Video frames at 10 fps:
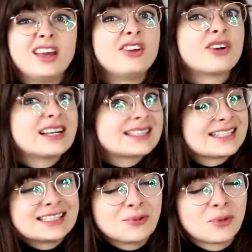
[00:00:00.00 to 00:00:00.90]
your
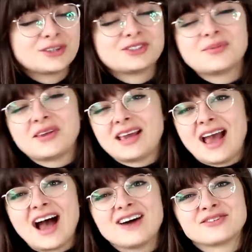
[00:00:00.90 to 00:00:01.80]
existing wardrobe that you
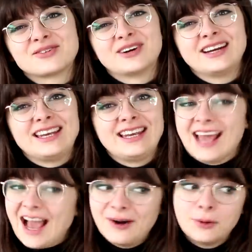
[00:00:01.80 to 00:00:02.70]
have right
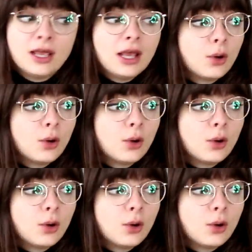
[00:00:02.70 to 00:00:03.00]
now.